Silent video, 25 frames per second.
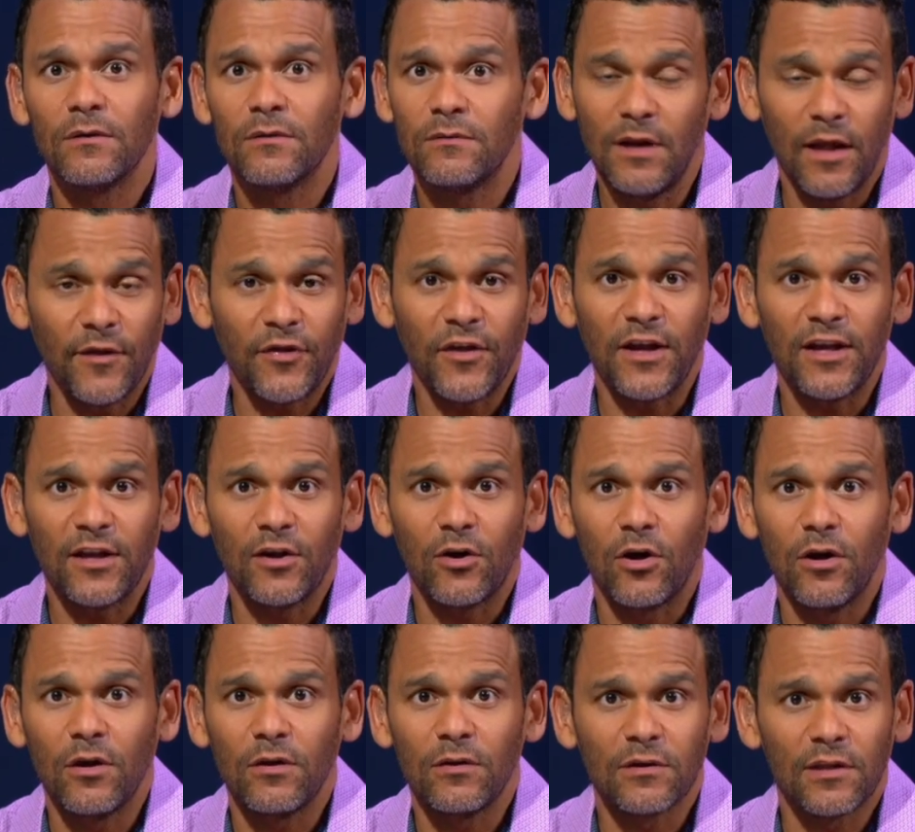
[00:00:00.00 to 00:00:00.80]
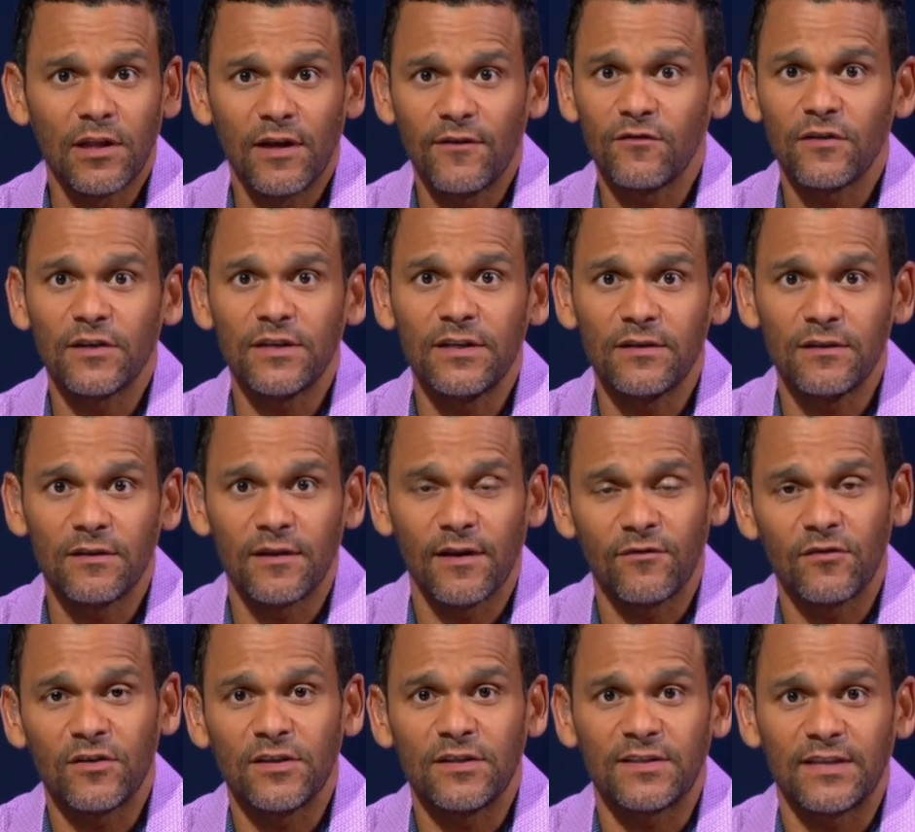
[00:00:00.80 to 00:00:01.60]
Nothing at all. Lovely,
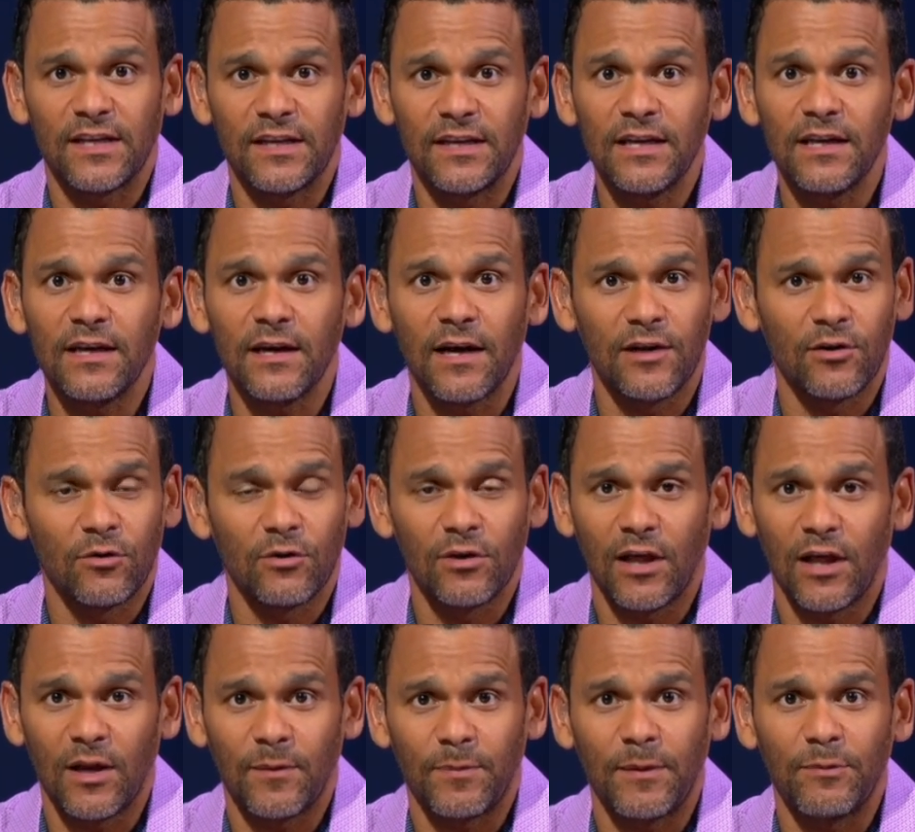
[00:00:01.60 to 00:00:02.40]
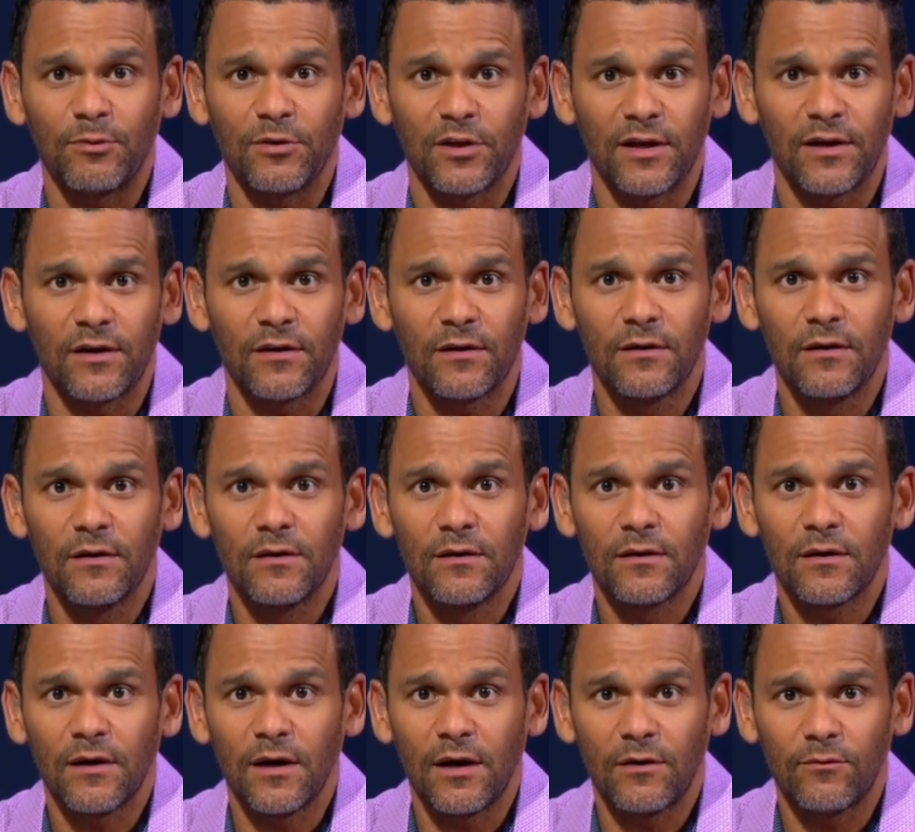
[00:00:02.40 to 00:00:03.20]
lovely city. I know a lot of people there.
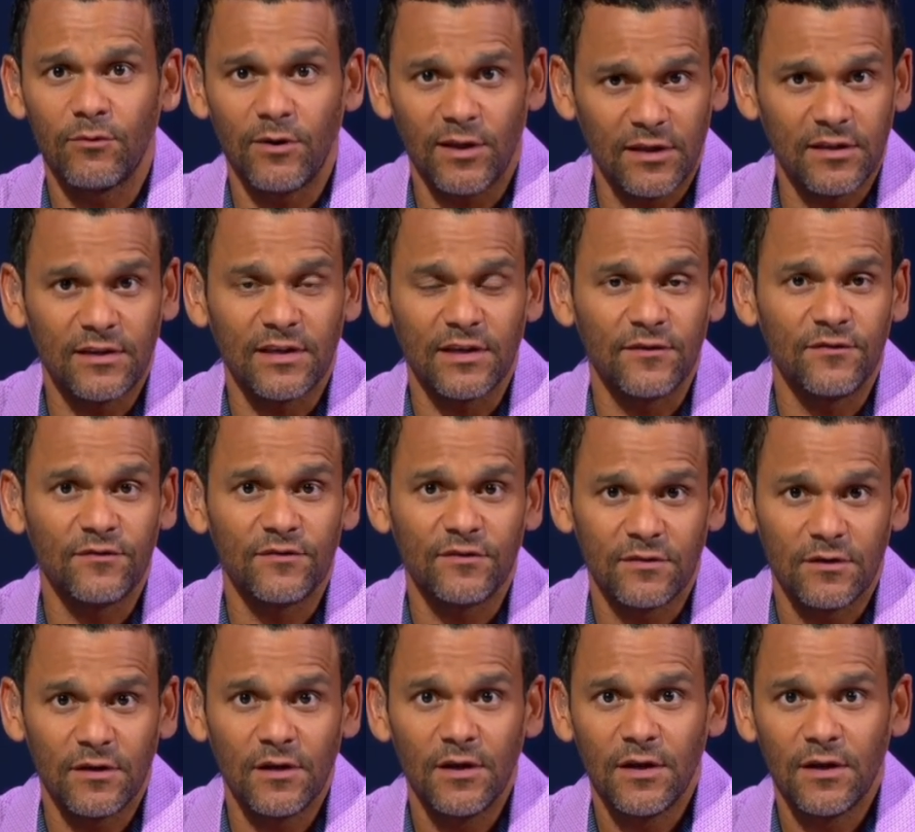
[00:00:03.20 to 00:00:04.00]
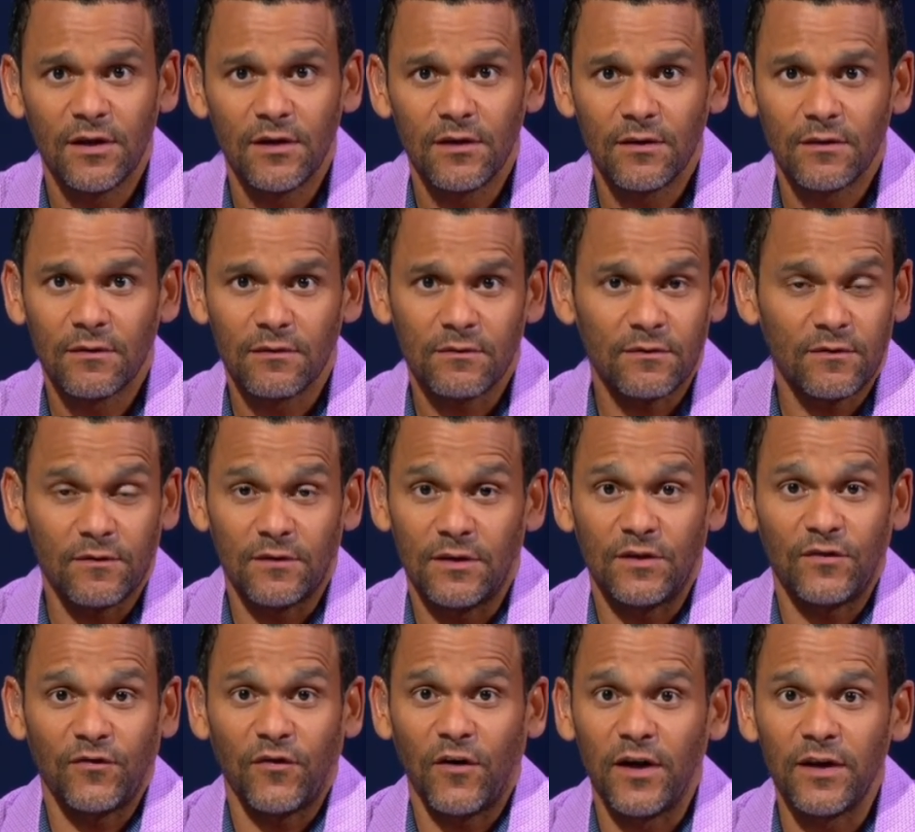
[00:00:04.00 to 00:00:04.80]
Relatives.
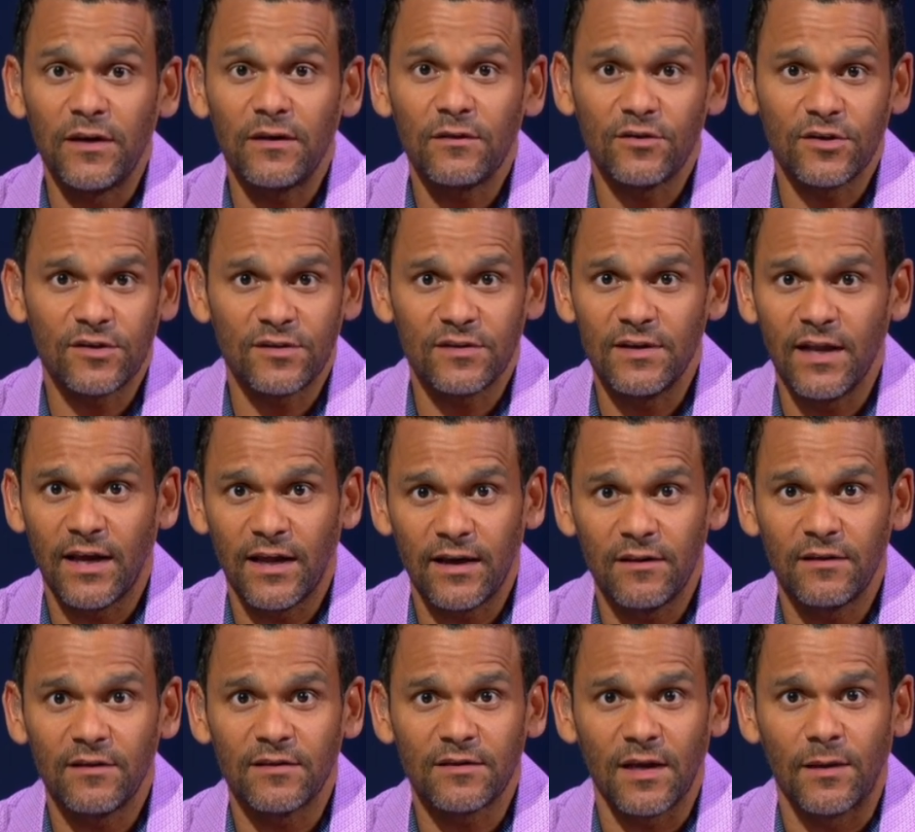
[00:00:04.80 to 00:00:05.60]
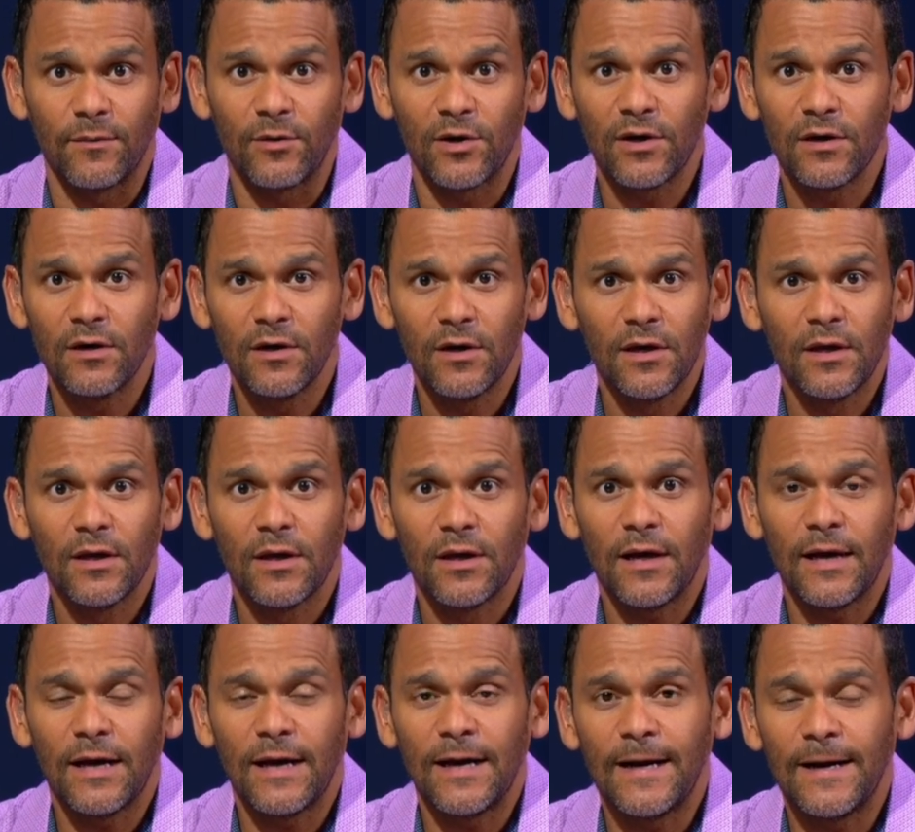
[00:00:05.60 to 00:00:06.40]
It's fun, just not in the summer.
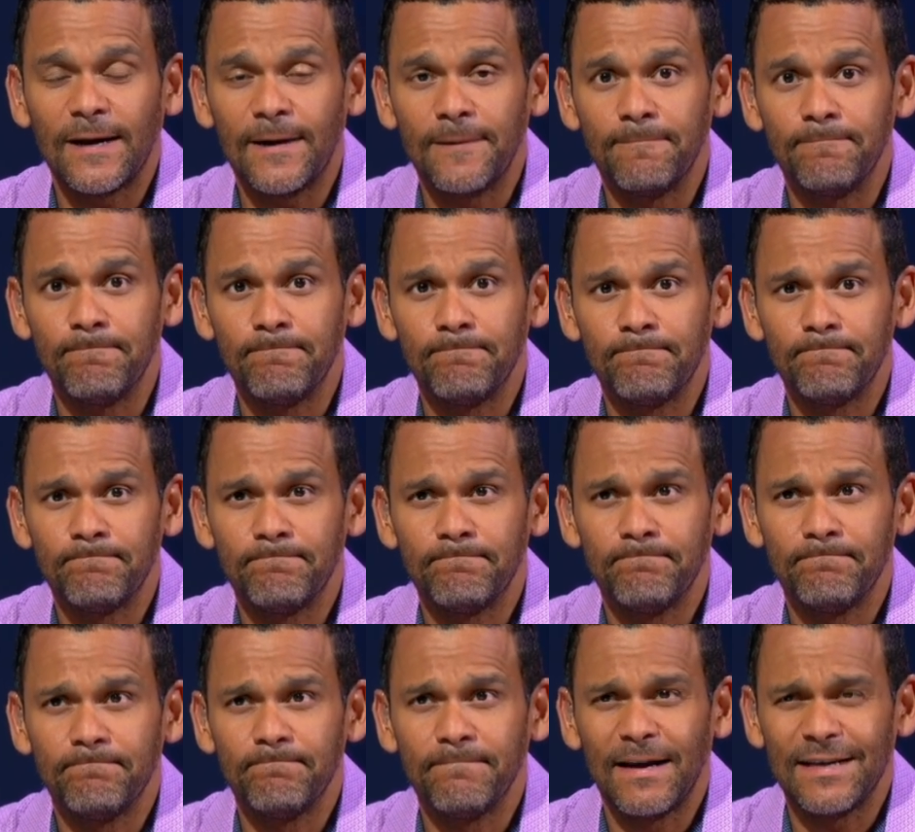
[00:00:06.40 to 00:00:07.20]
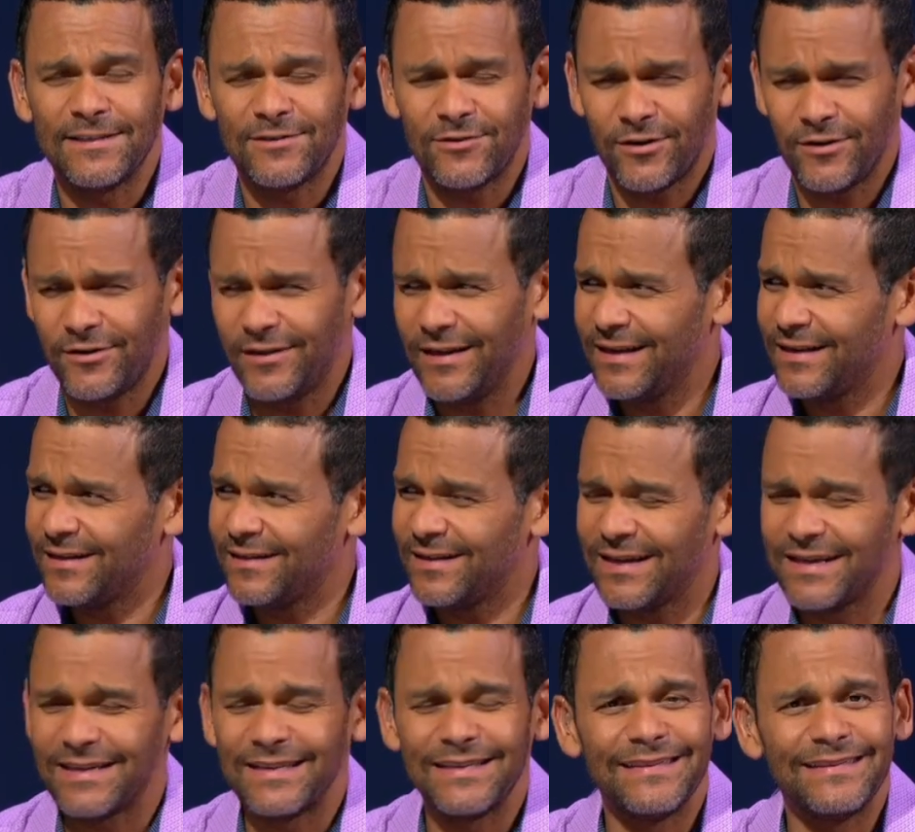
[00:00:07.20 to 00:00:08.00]
I started thinking
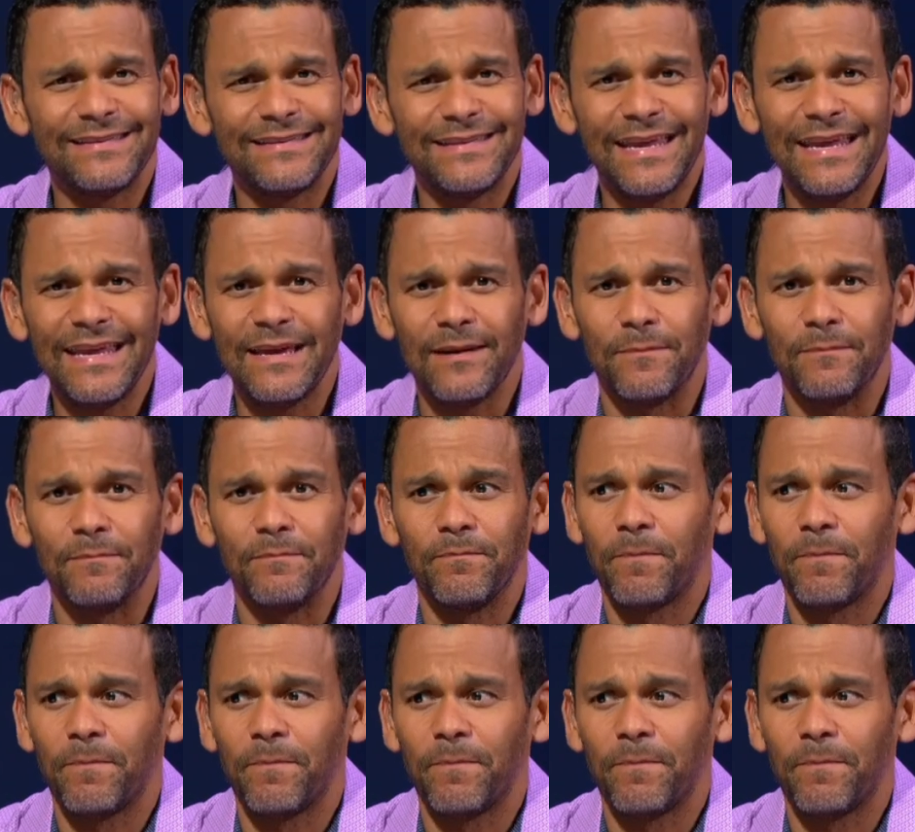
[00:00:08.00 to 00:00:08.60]
like, damn,